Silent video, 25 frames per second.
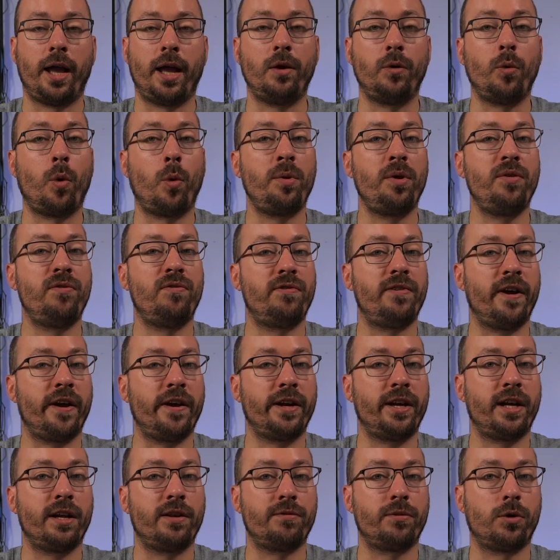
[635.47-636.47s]
and it will be
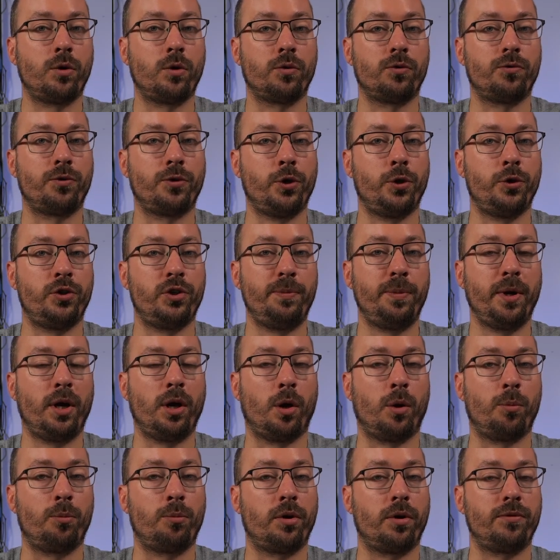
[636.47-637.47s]
very difficult for you to
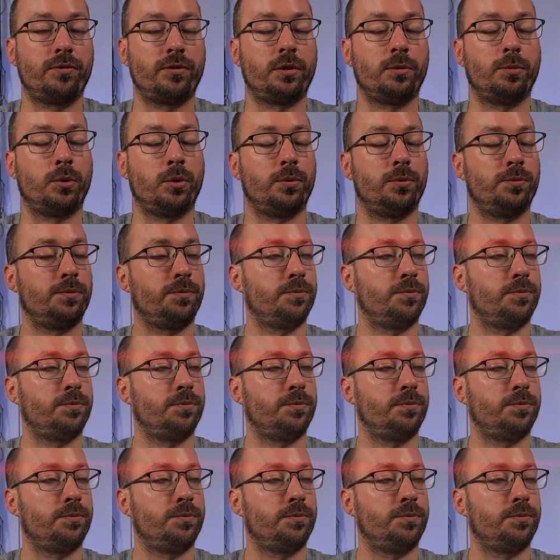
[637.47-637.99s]
become profitable.